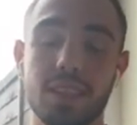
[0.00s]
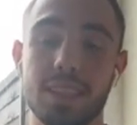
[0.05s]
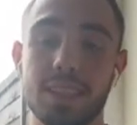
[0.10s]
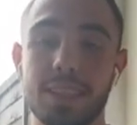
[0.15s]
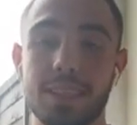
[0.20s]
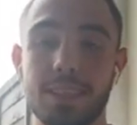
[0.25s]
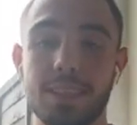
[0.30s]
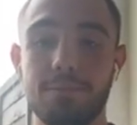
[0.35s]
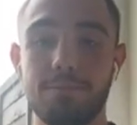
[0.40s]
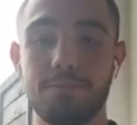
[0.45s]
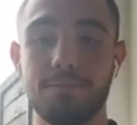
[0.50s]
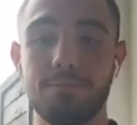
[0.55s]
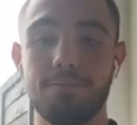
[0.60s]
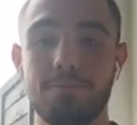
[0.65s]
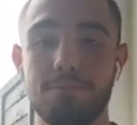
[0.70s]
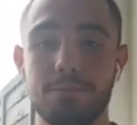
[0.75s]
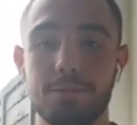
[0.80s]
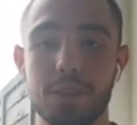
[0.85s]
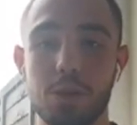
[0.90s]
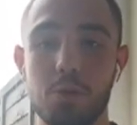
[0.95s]
I think
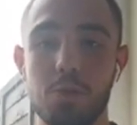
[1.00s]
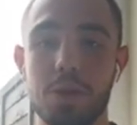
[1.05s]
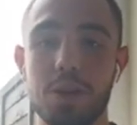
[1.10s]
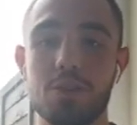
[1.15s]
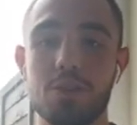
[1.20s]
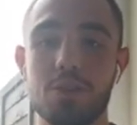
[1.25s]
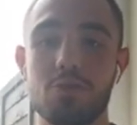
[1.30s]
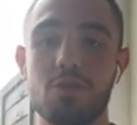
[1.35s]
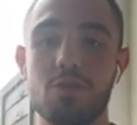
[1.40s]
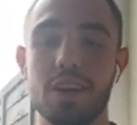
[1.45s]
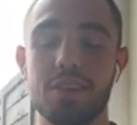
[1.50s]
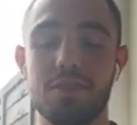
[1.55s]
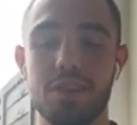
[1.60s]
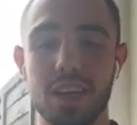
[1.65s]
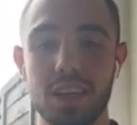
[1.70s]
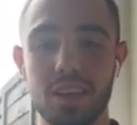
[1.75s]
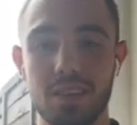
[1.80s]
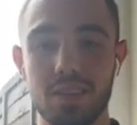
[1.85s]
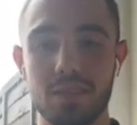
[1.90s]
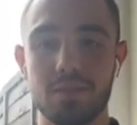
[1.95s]
it would be a great
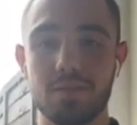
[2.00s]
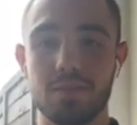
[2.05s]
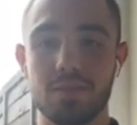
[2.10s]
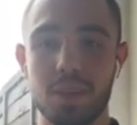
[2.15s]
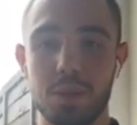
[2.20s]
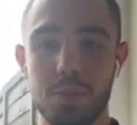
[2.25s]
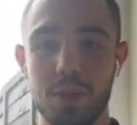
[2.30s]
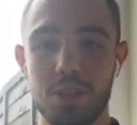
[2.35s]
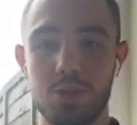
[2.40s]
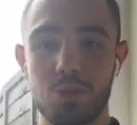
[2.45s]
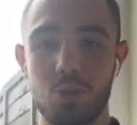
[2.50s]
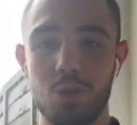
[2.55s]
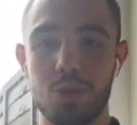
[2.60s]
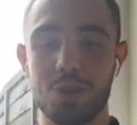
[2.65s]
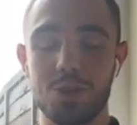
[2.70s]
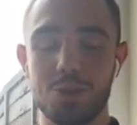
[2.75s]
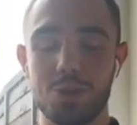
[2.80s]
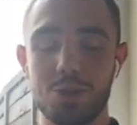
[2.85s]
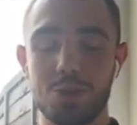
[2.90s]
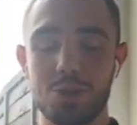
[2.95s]
fight. It'd be toe
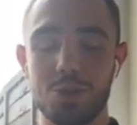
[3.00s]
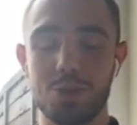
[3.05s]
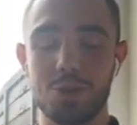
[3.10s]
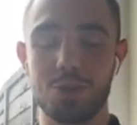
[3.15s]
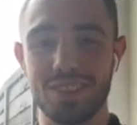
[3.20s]
to toe.